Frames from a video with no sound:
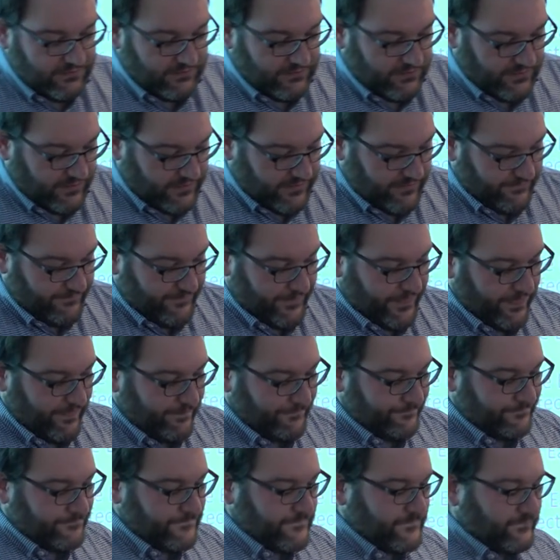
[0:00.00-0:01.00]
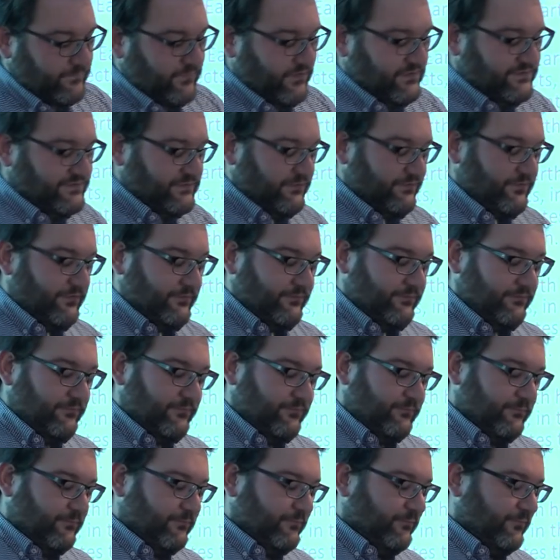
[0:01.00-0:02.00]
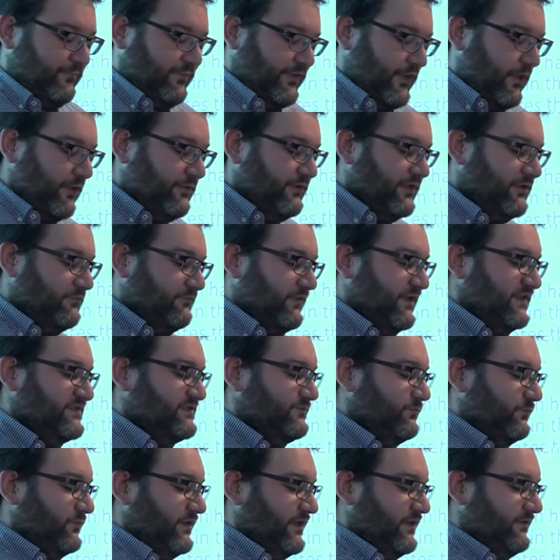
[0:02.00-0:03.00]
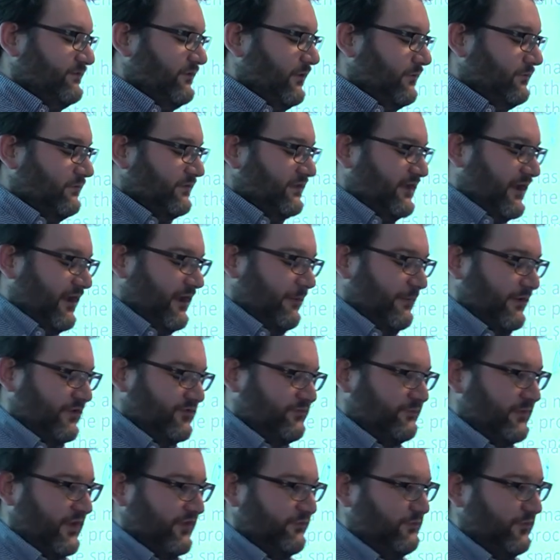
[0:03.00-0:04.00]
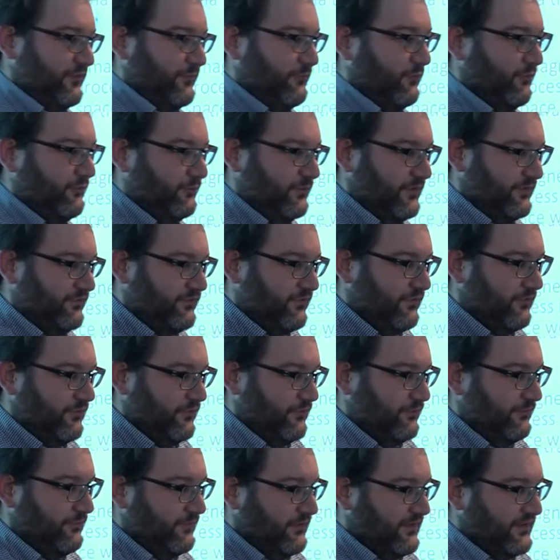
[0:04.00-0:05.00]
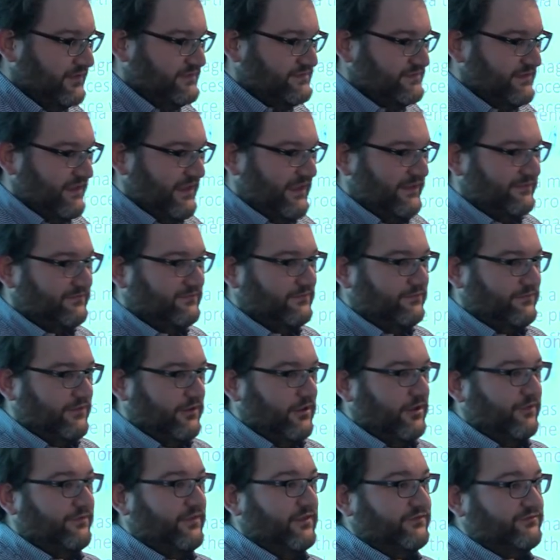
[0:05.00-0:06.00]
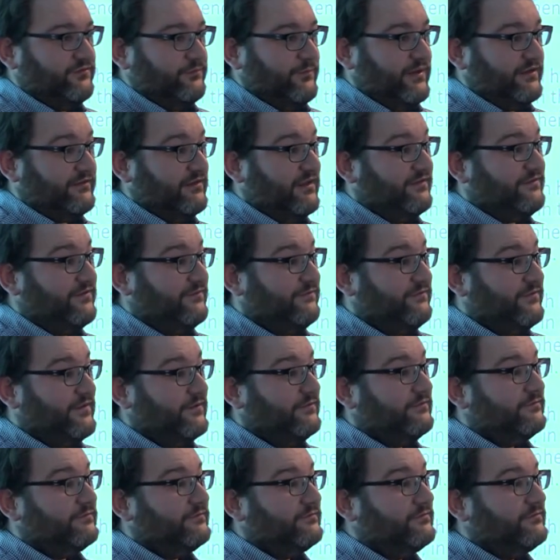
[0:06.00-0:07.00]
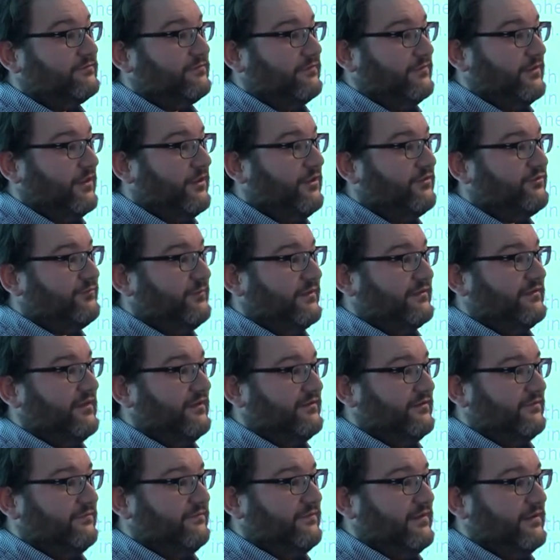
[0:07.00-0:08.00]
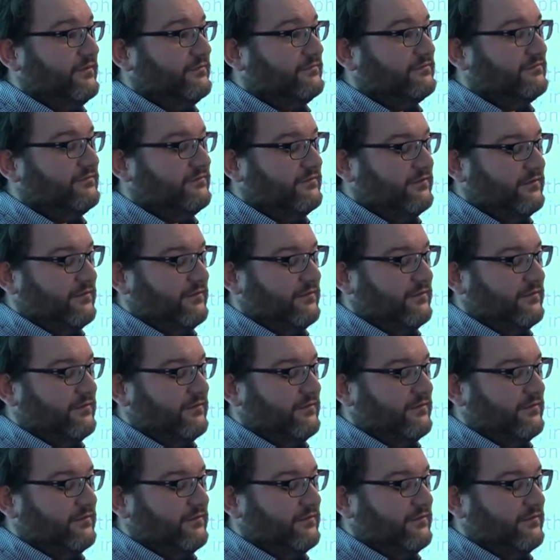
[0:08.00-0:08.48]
So the only reason we don't care about space weather more than we do is that the Earth has a magnetic field. So the Earth's magnetic field